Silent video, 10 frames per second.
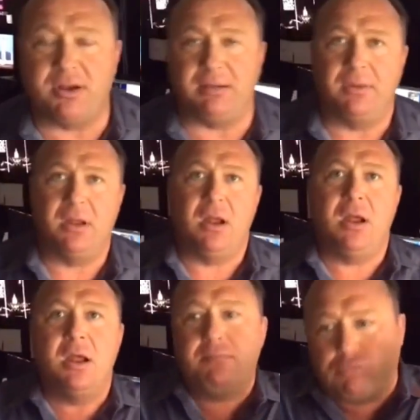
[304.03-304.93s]
him,
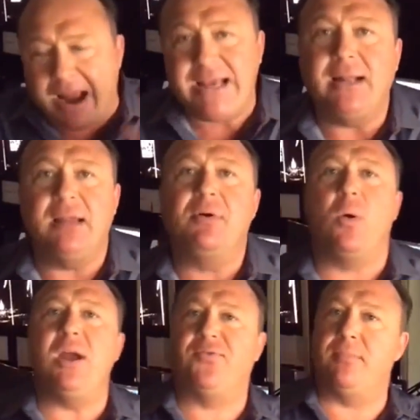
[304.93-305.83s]
breaking them
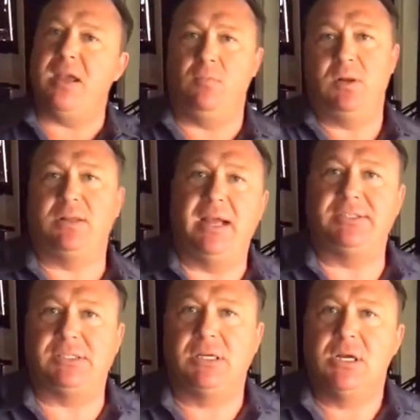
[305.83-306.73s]
away from him with
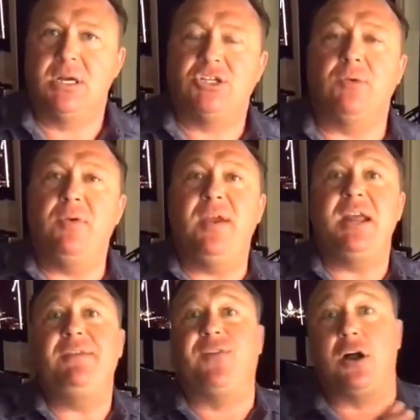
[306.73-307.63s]
this, so that then
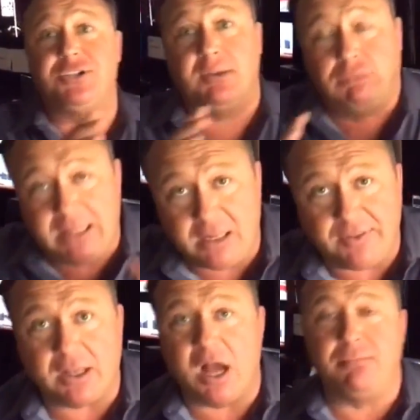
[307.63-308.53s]
he falls completely to
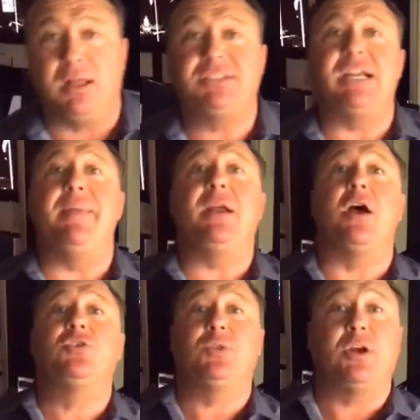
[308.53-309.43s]
the globalist and then
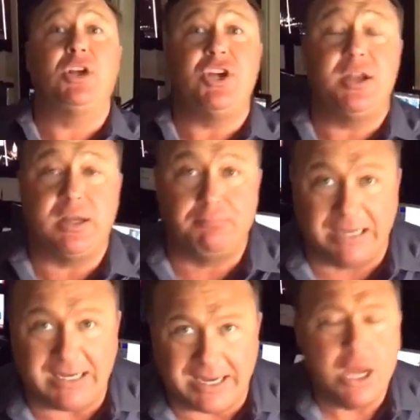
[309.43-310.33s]
goes with their agenda
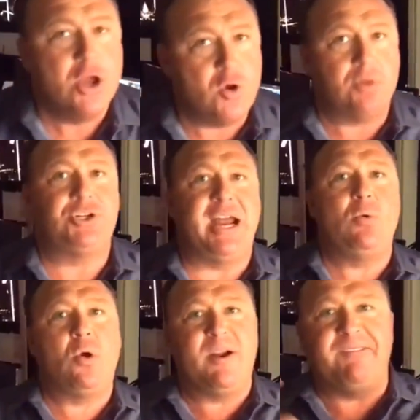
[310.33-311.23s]
completely. You understand,
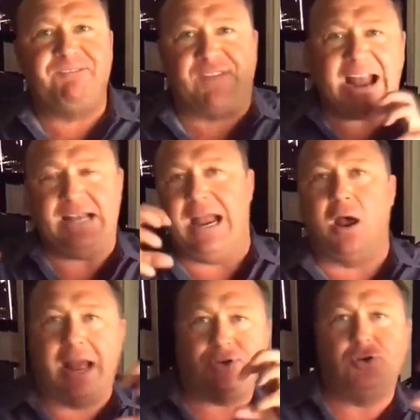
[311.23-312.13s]
we're in a fight now,
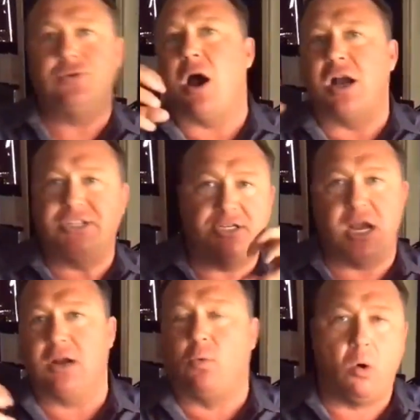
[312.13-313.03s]
like two dogs in a tug
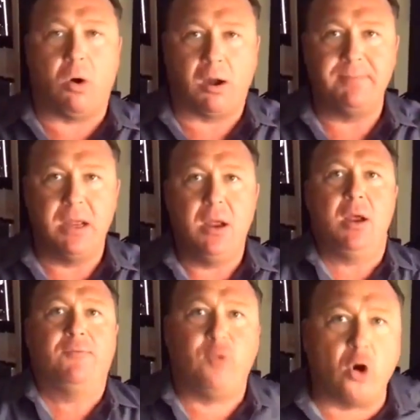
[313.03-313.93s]
of war,
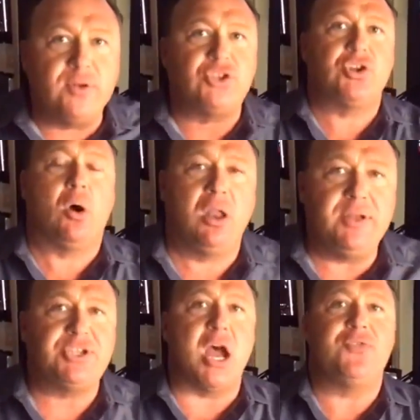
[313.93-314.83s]
for the soul of
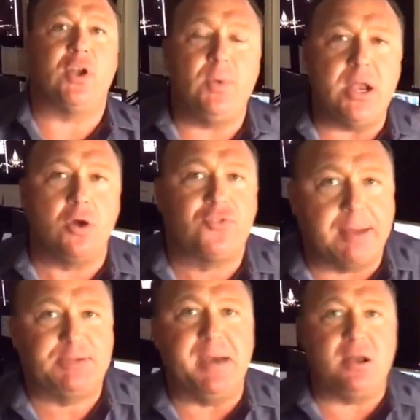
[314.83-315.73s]
this country. We know
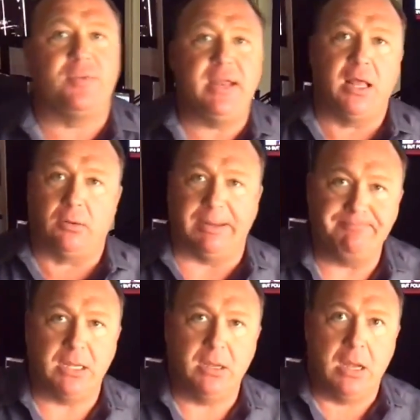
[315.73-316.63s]
Trump's better than Hillary,
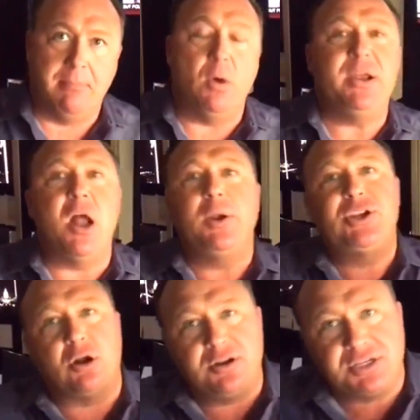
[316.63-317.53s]
but we know he
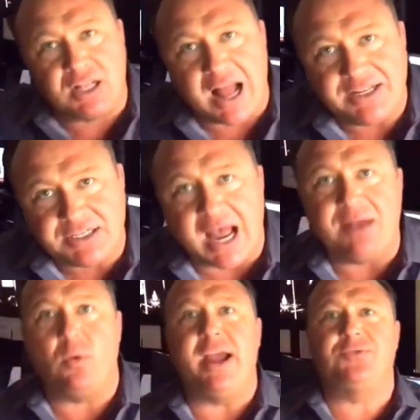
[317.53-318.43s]
started to slide
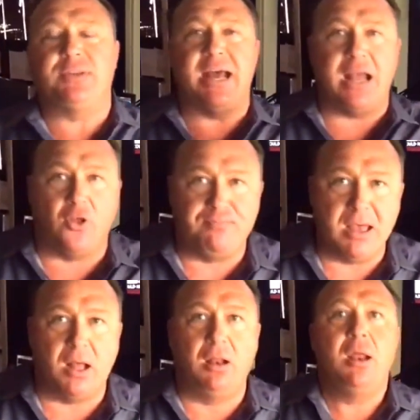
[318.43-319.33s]
sideways with that health
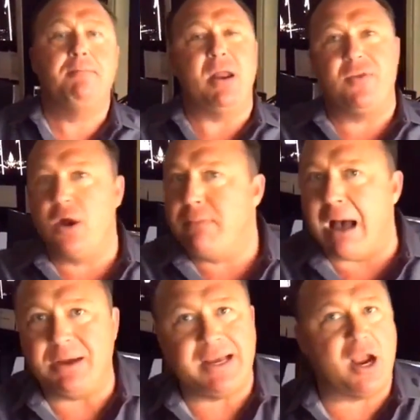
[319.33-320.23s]
bill, better than
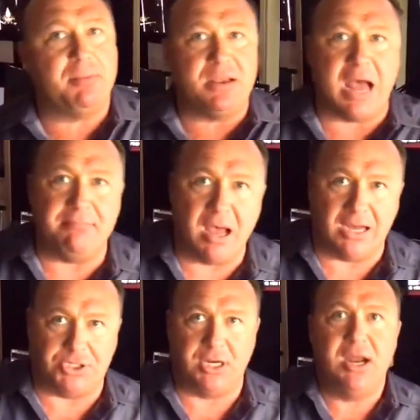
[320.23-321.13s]
Obamacare, but not
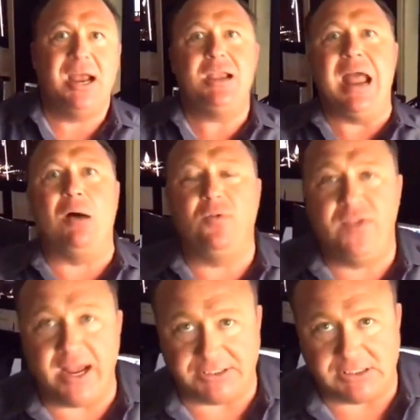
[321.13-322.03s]
much. And now with
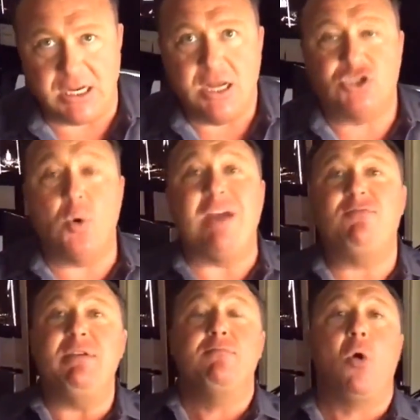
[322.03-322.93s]
this. So we have to
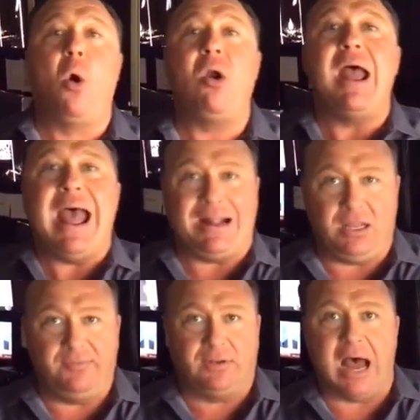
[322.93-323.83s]
be more
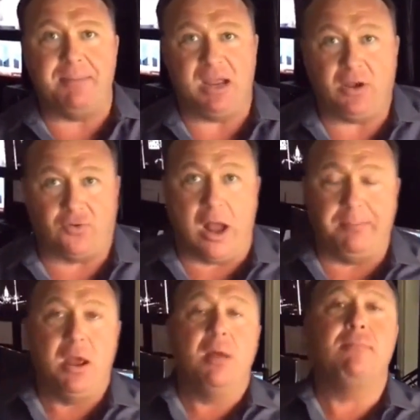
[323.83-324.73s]
active lobbying
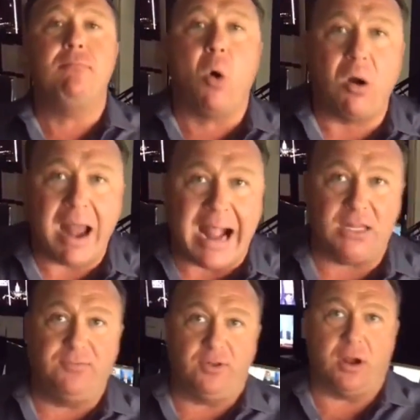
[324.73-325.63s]
Trump, more
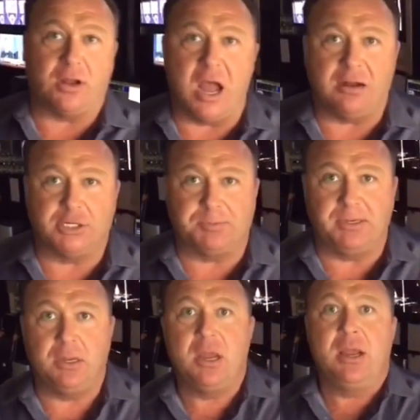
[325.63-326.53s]
active with our
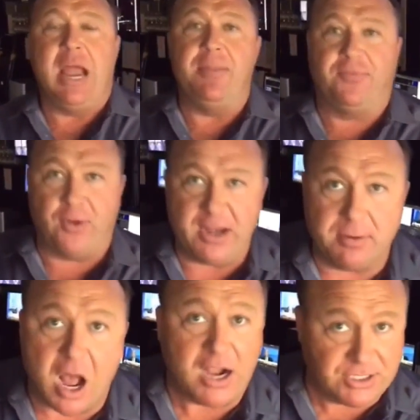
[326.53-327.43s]
congressmen and the Freedom
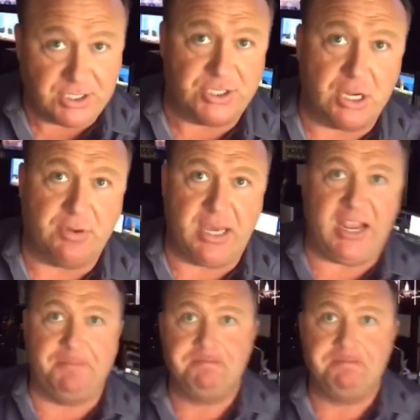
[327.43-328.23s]
Caucus that's so key,